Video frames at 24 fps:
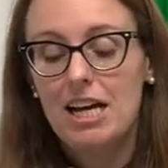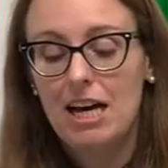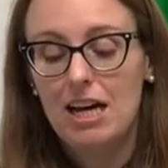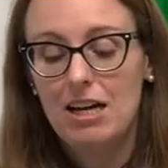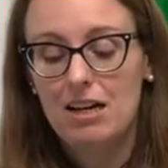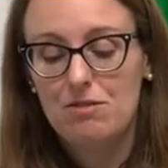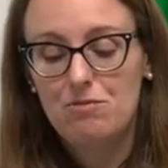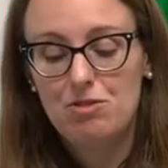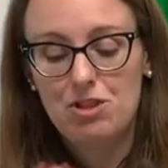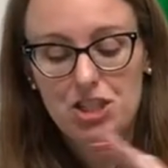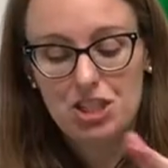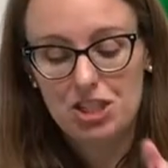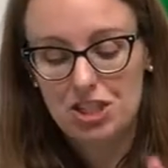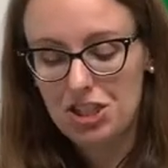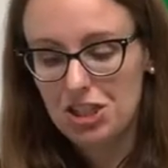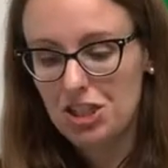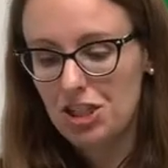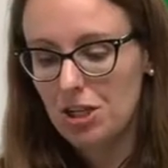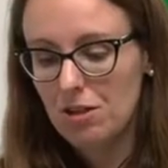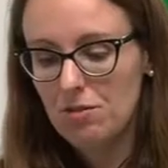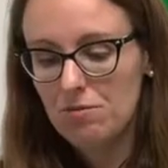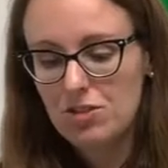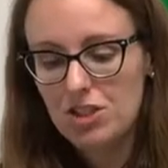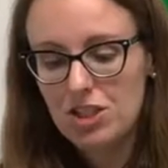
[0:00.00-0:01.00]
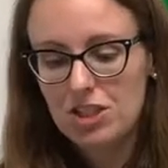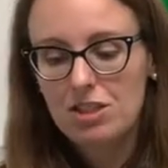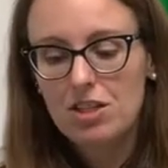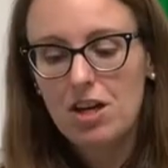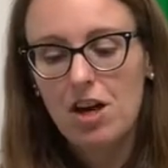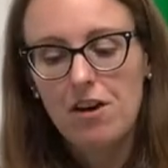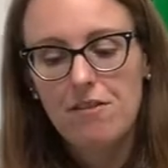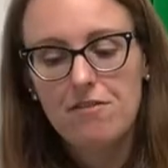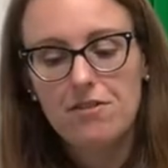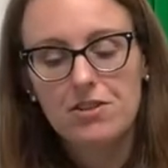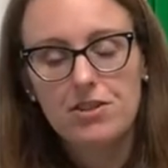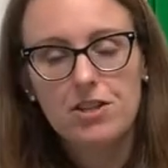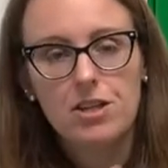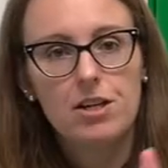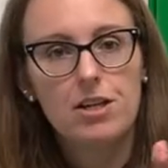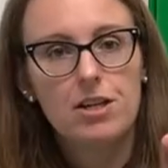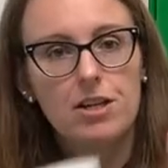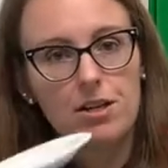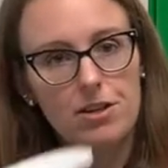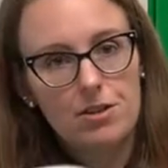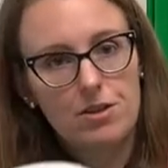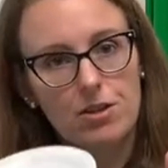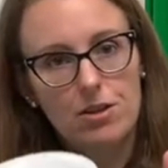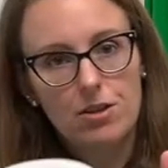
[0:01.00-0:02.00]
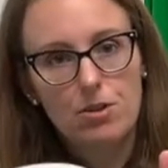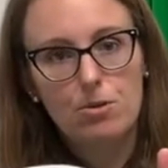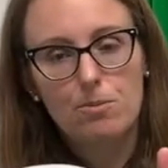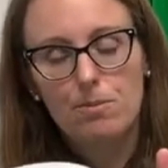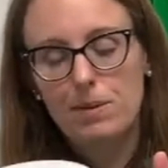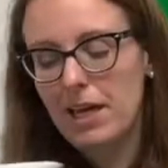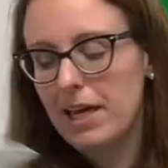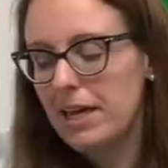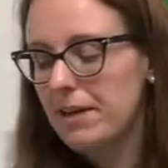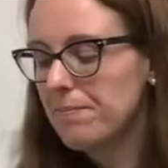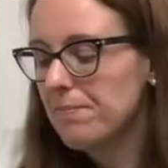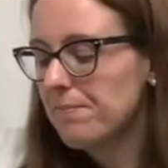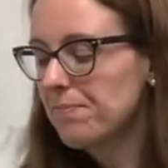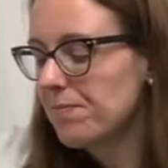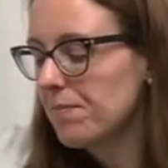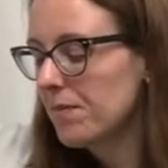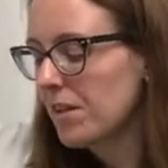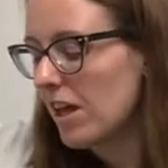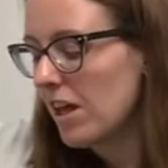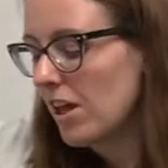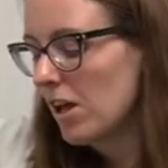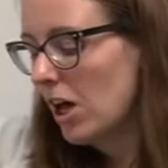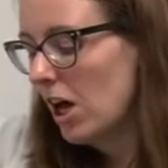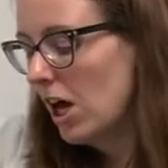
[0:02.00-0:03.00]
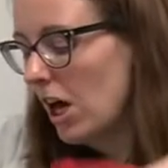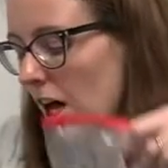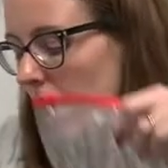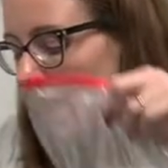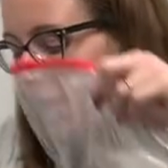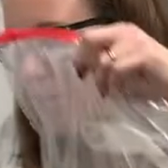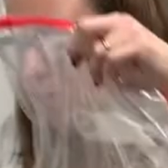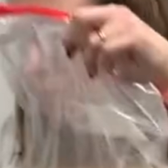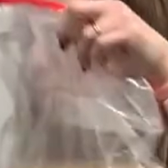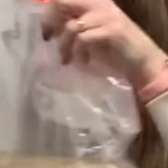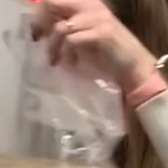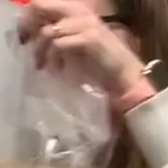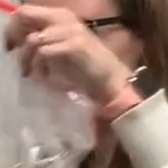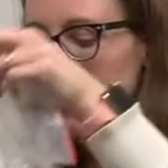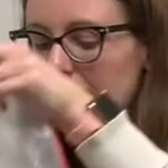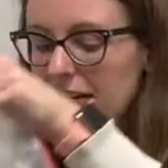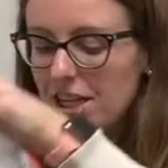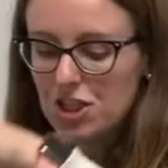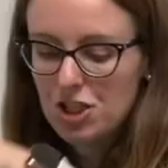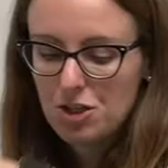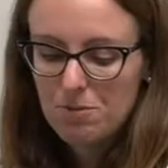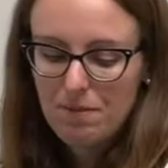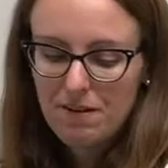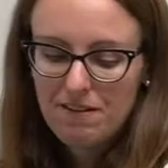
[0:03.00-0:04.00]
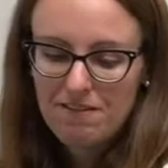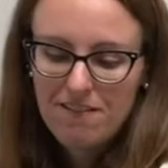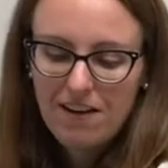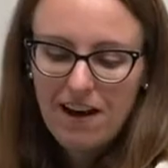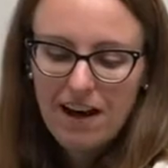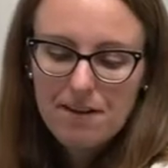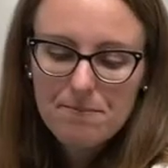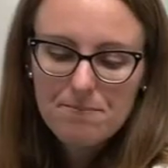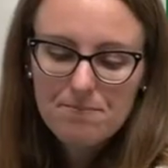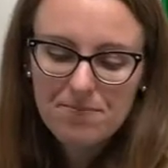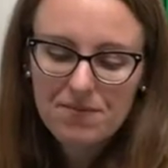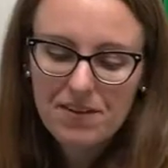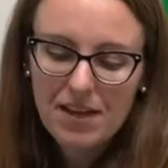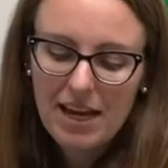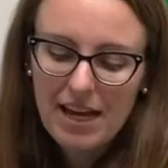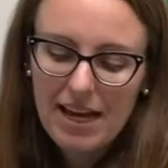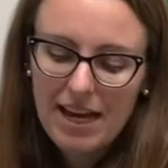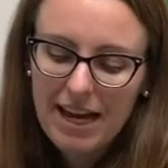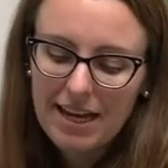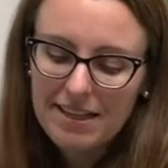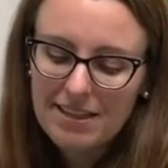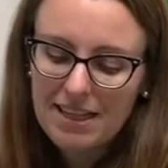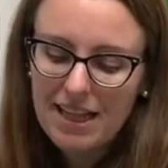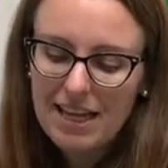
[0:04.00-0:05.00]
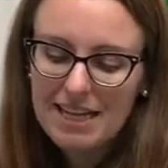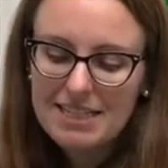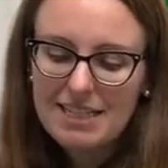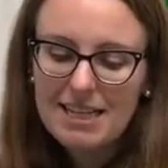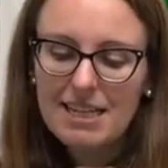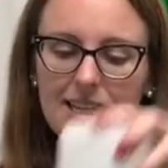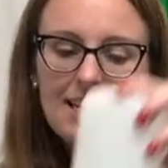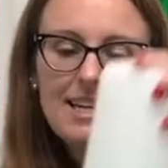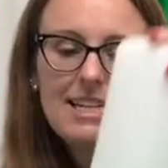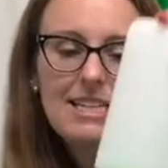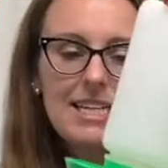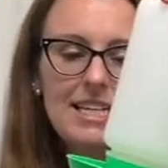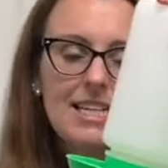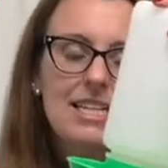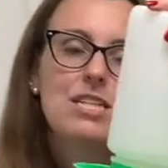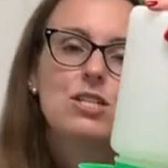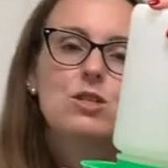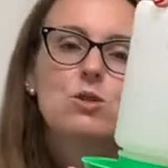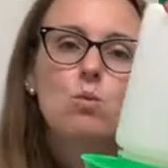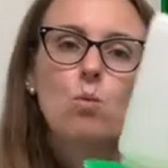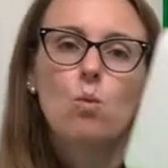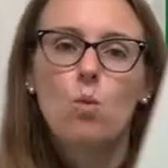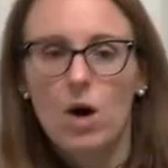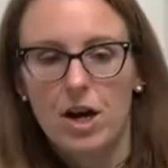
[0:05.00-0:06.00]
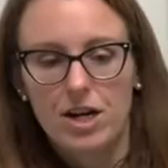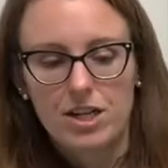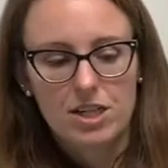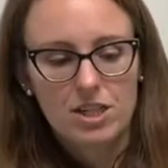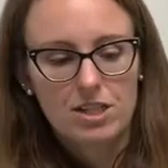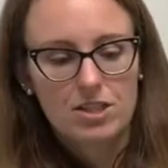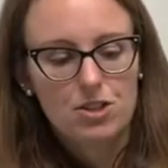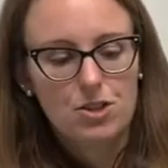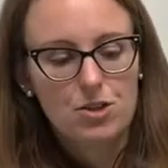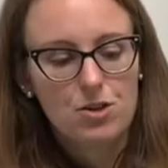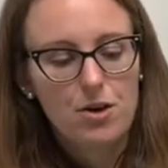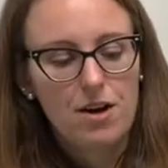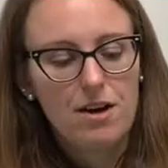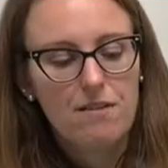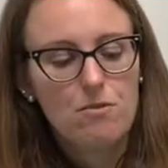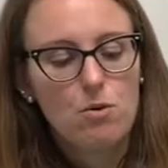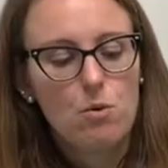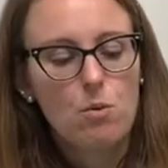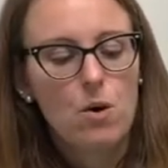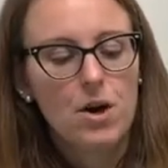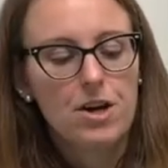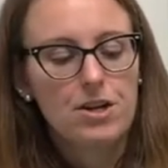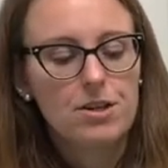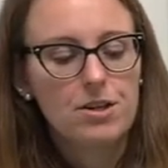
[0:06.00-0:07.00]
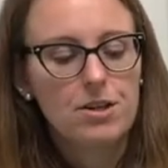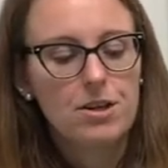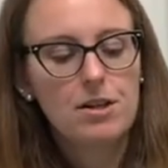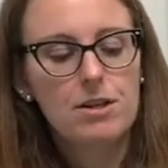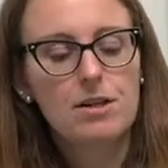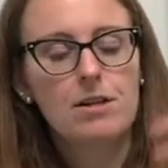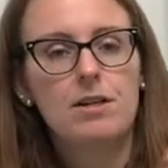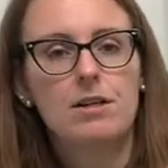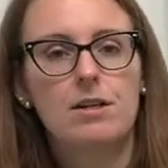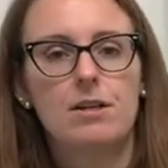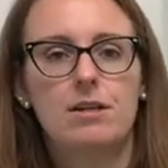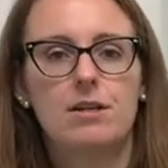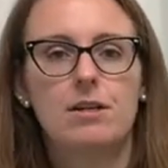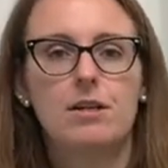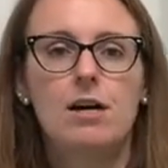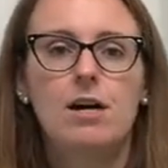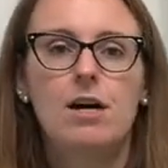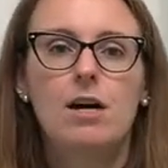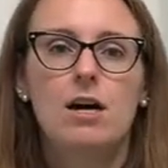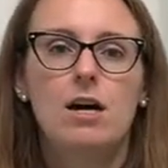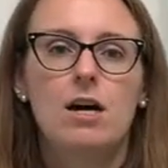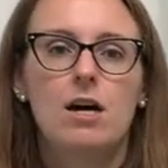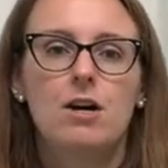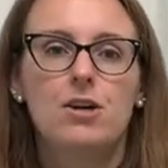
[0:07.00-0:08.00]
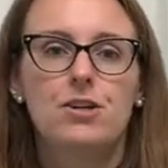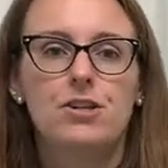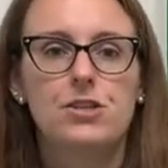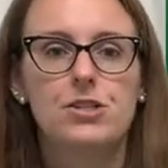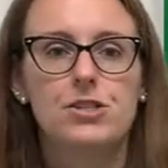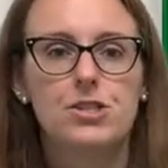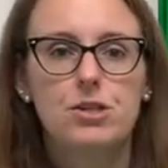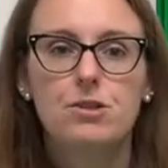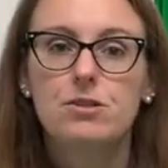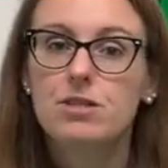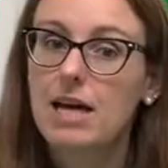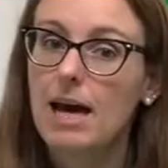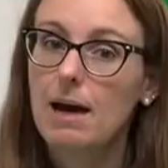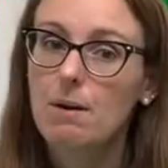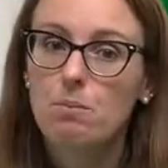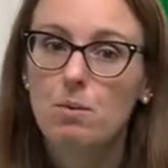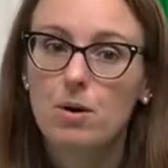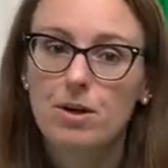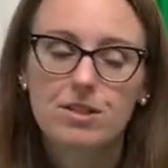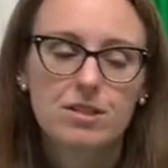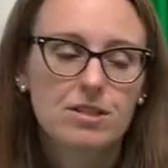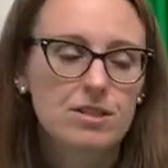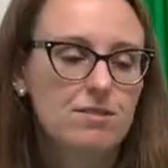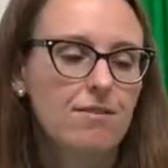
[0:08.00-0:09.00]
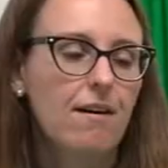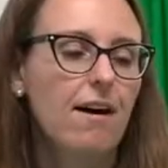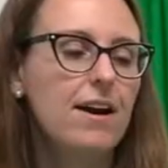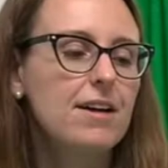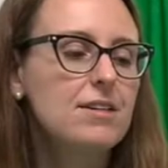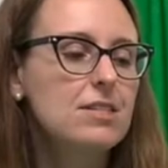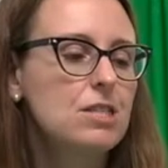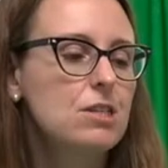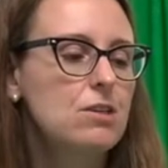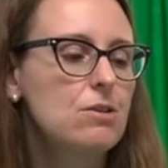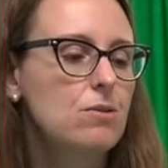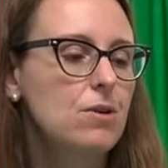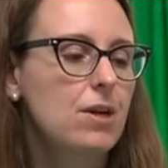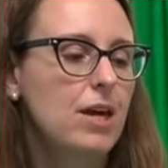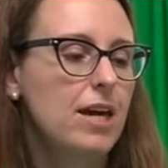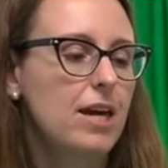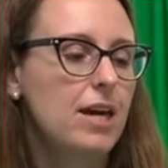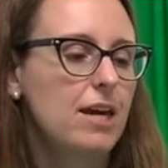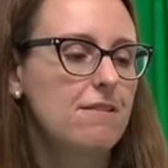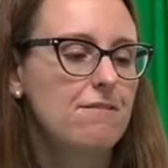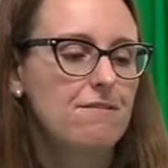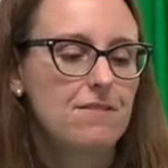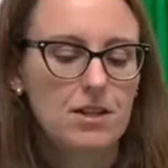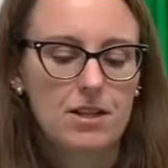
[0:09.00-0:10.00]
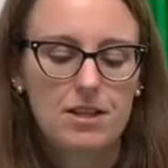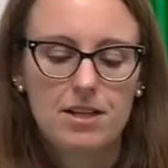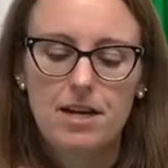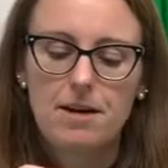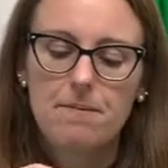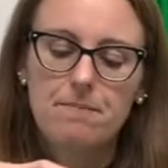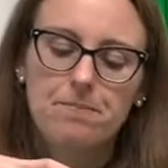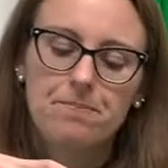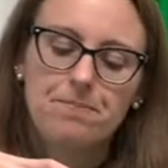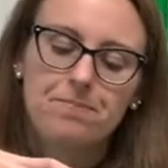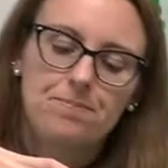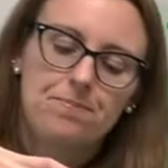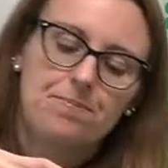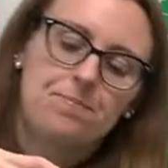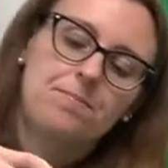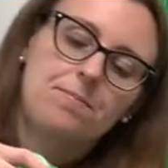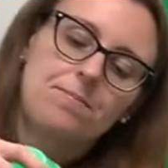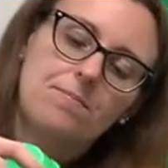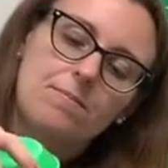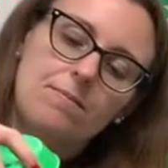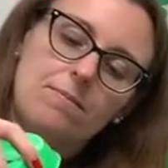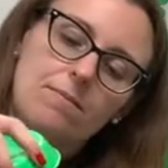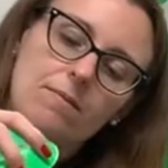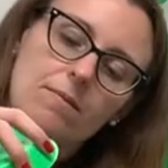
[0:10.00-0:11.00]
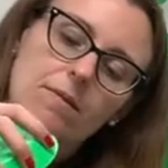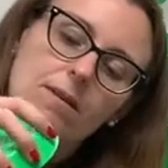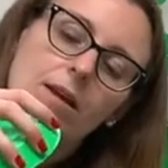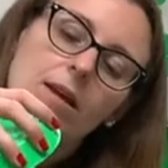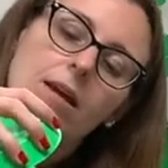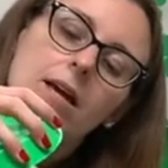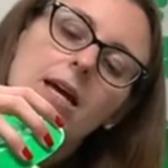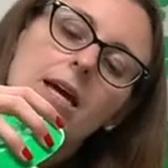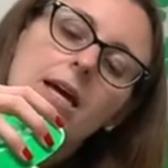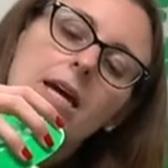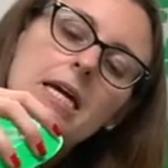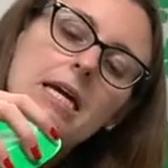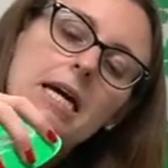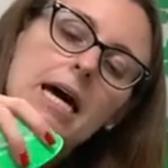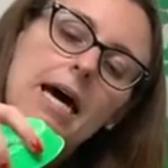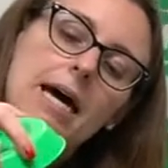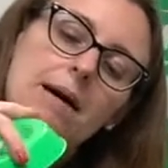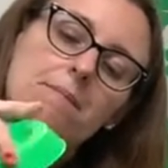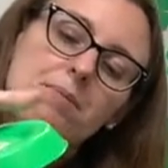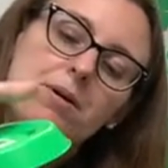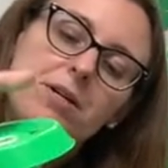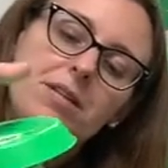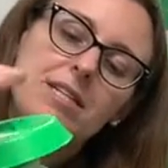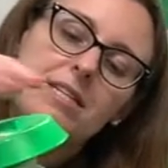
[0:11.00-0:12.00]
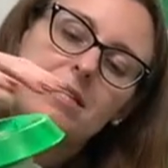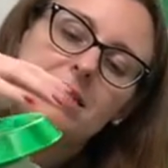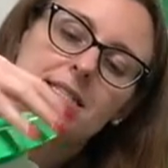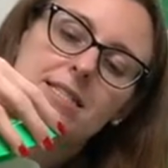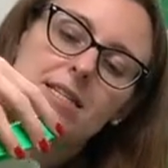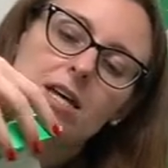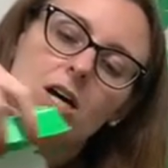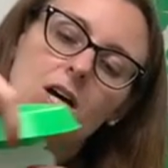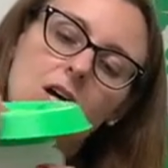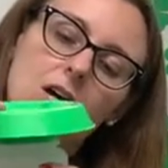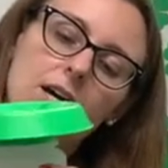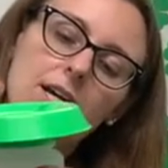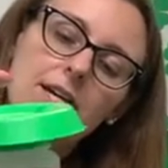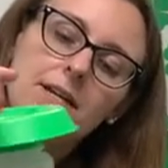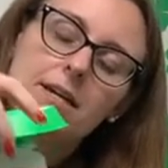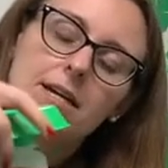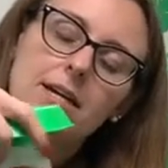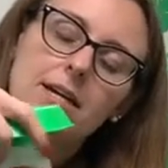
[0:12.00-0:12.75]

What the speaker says: just cover the little plate. Once a day should be fine. And the last thing they need is water. So you'll have a waterer. All you do, tap water is fine. You can fill it up. Put this on